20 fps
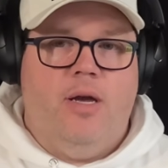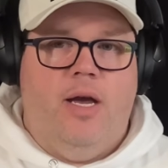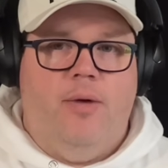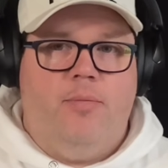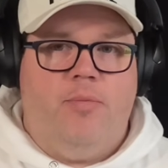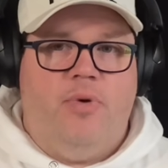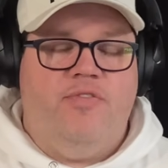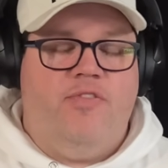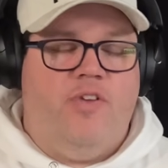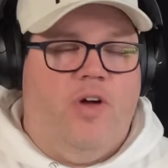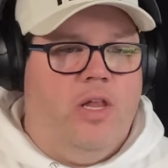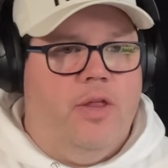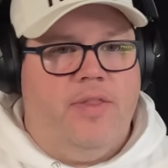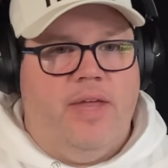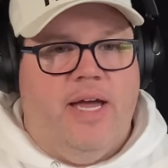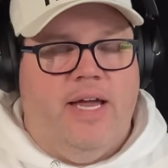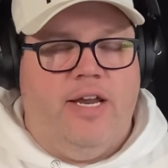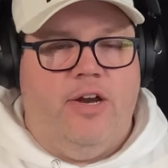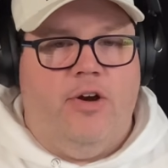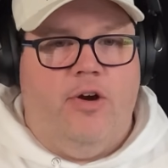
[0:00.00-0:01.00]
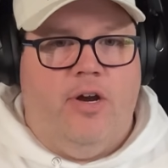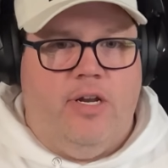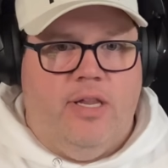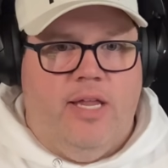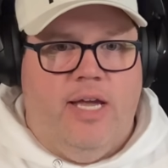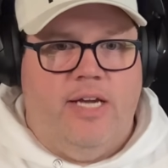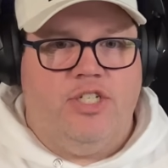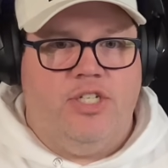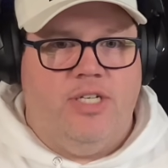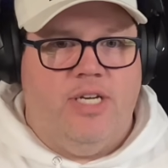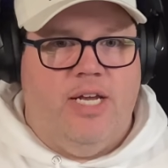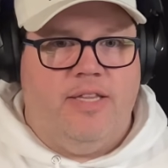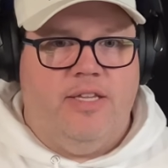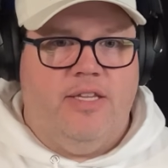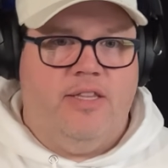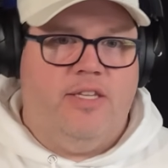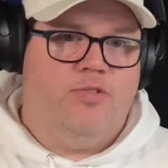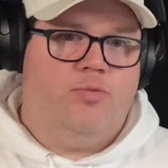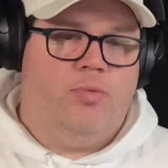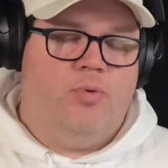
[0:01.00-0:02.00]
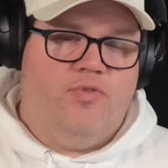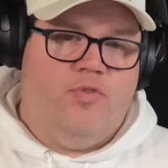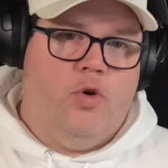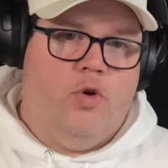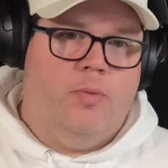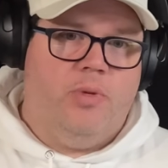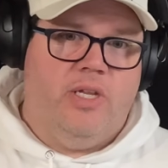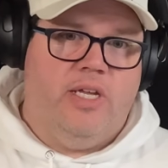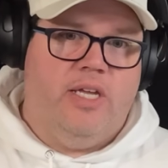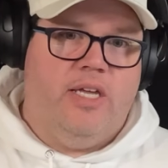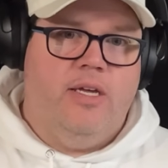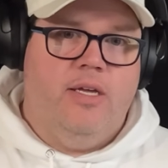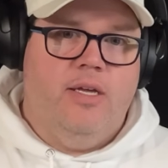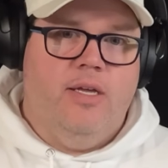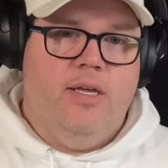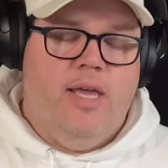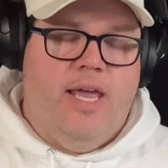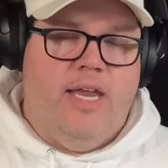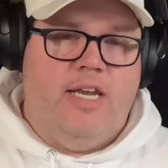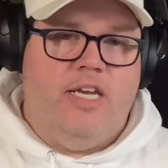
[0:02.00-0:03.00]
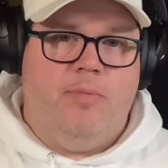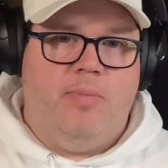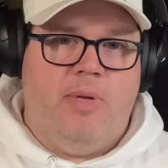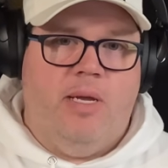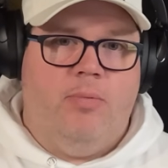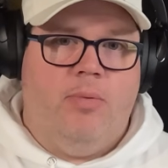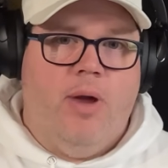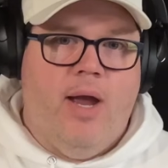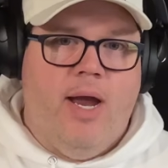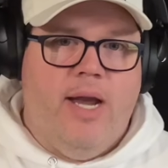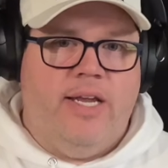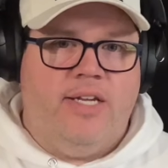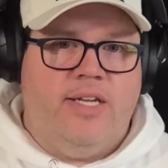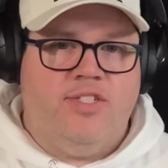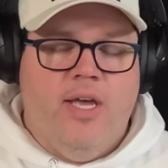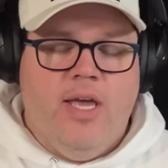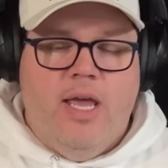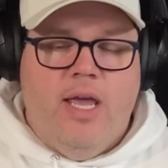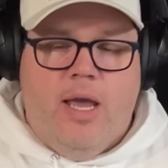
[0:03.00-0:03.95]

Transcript: We followed that here on election night, that these were formerly NDP ridings.